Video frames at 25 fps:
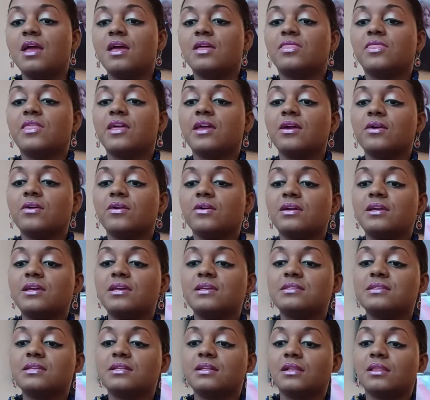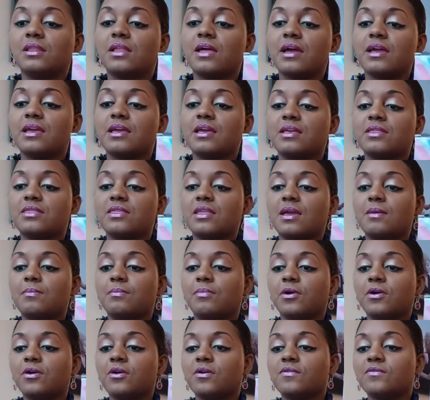They are easy to light and they
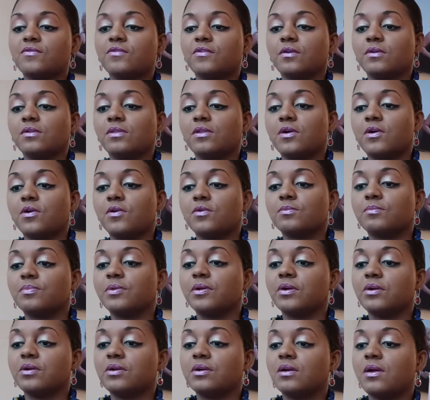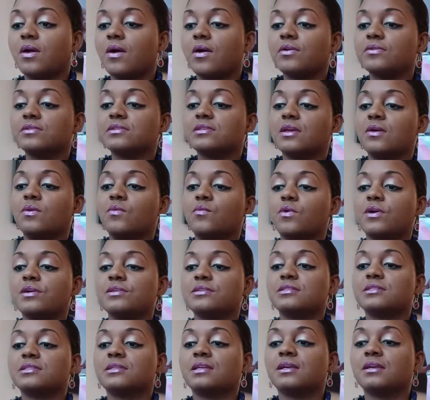burn for a long period. I'll say 1
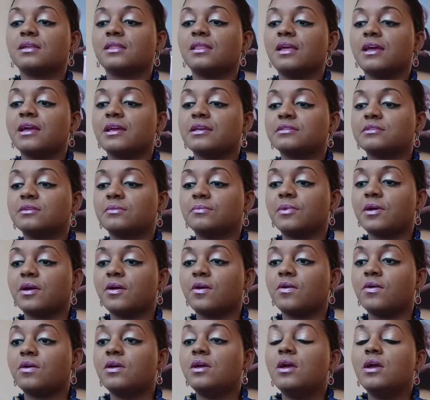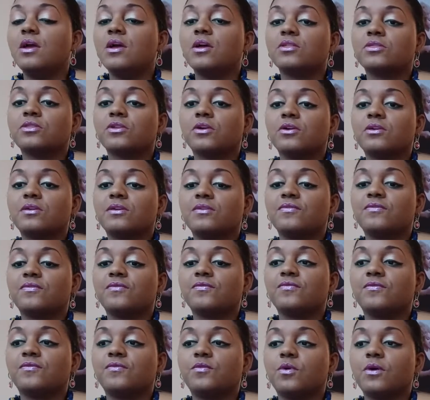stick lasts about
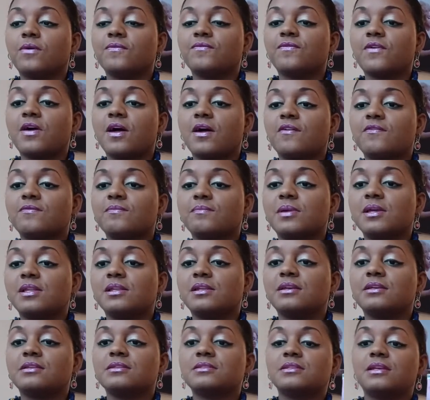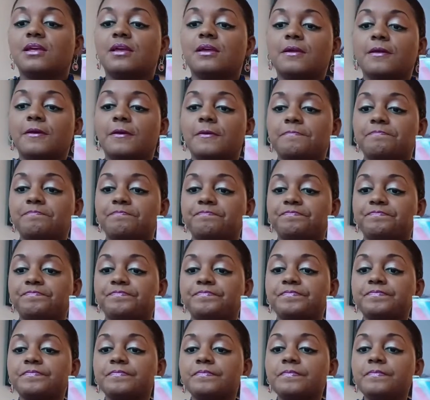35 minutes.
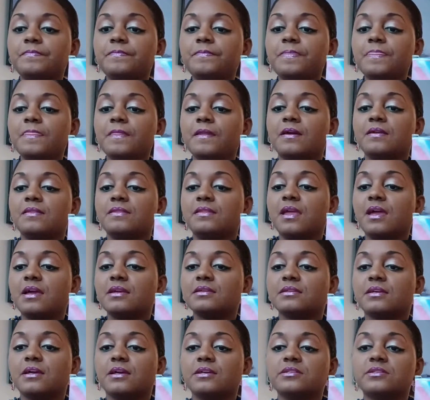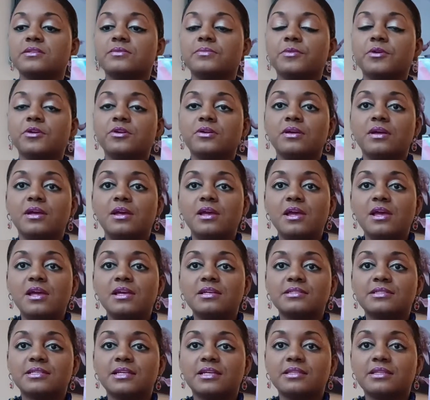Next customer
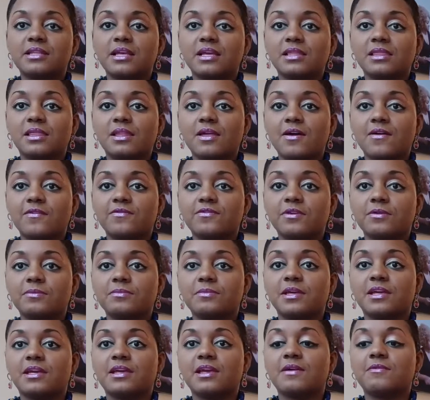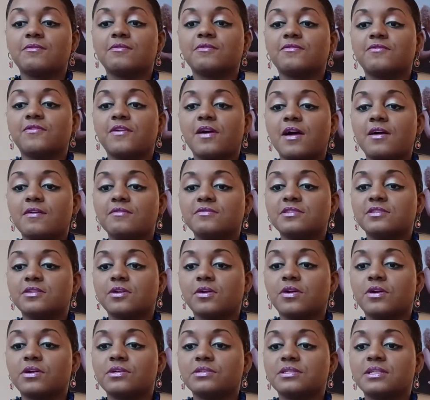said they love them. They gave it 5
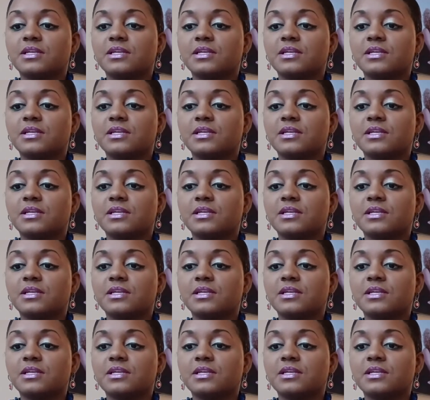stars.